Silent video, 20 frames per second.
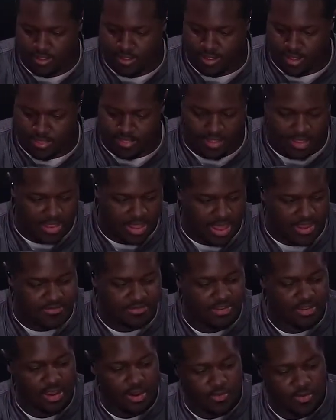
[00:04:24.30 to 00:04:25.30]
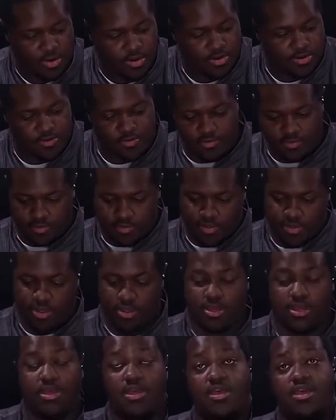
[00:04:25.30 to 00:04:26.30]
And the last thing I want to do
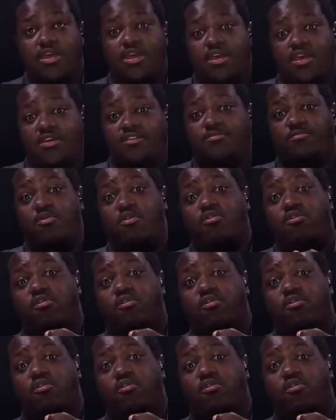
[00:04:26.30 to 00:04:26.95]
is pour